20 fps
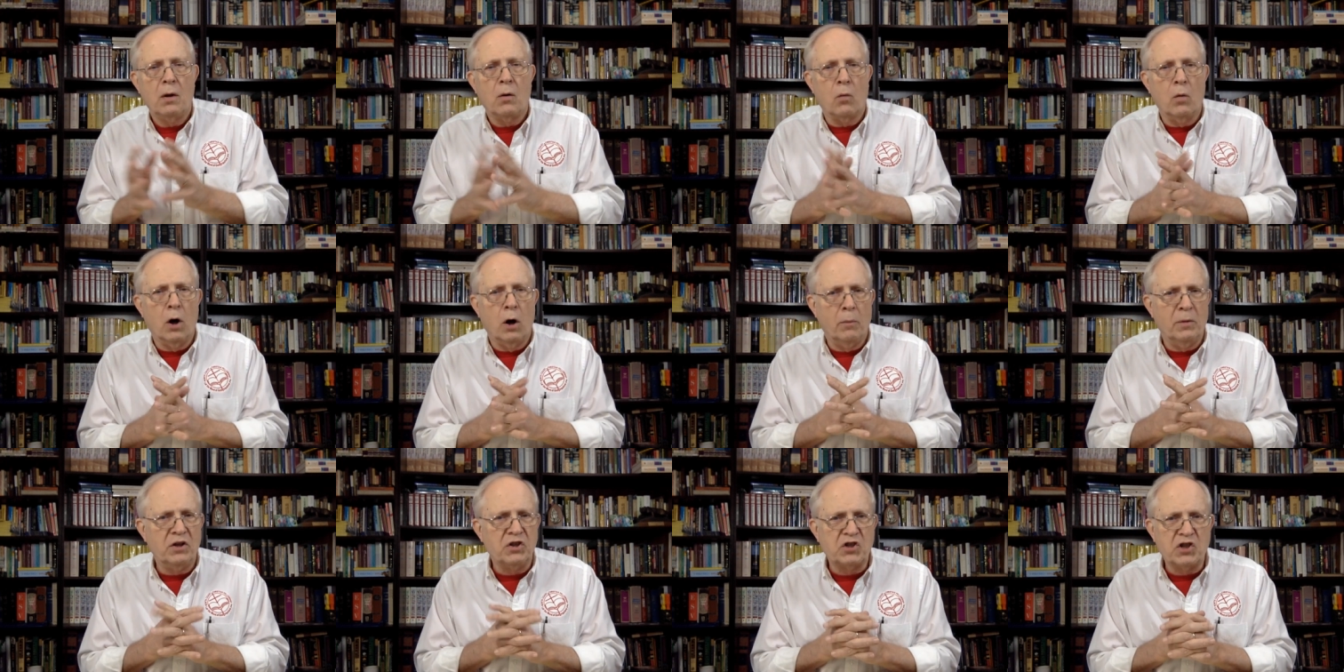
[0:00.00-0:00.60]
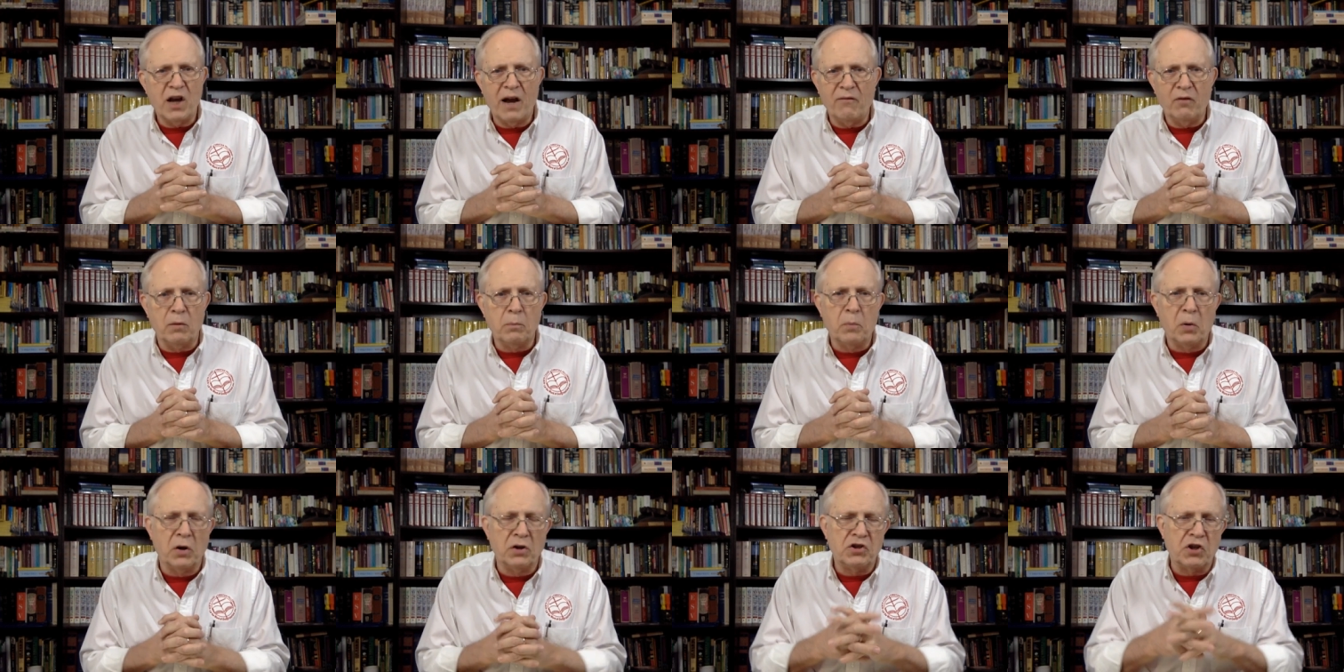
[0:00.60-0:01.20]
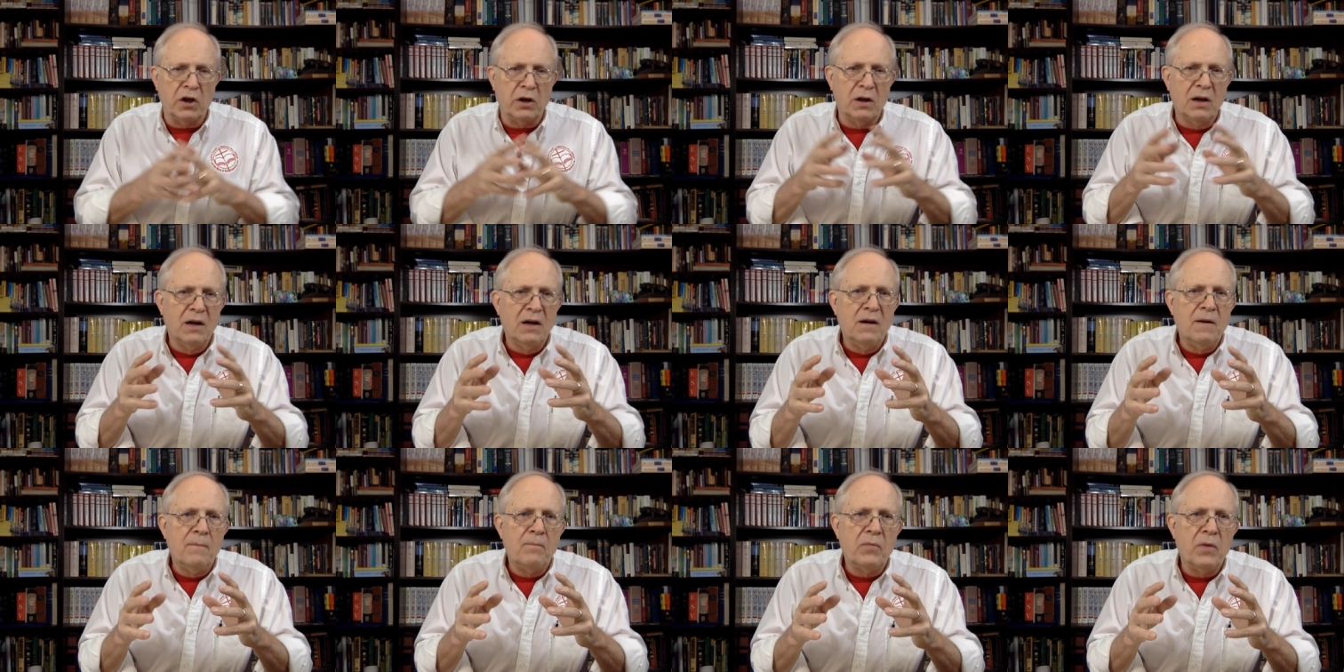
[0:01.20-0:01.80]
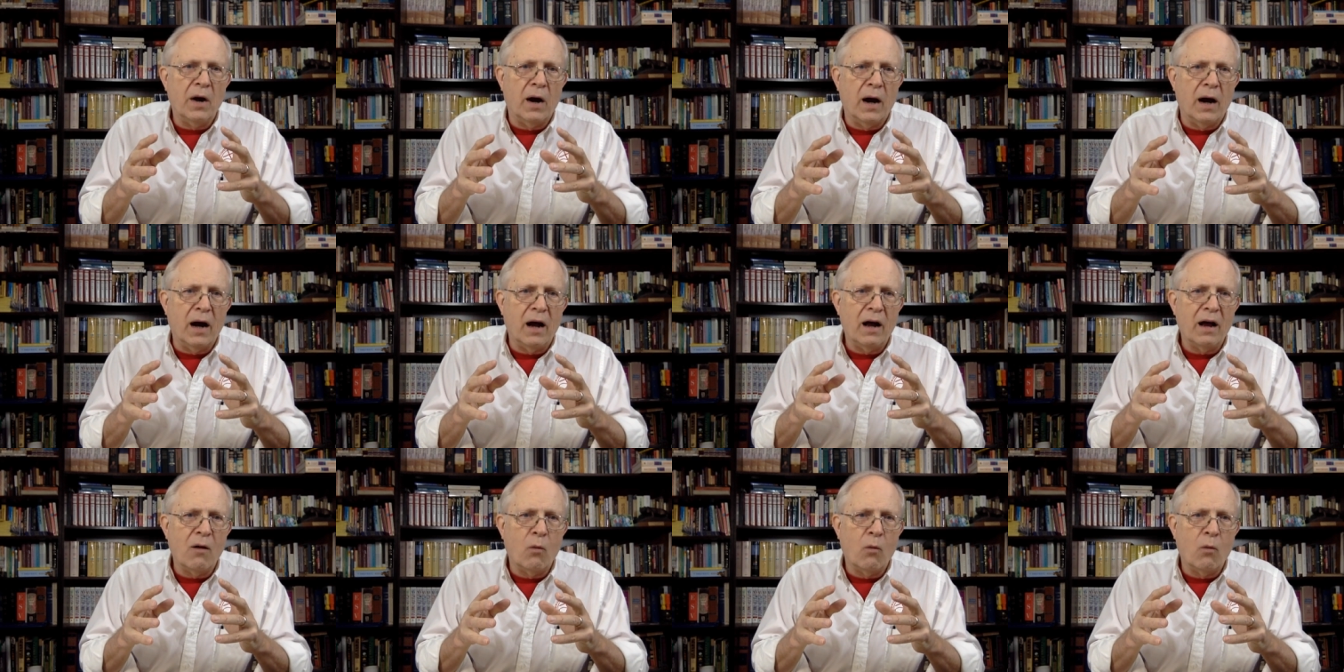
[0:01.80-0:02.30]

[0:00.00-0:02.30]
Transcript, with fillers: Romans 7 puts it uh,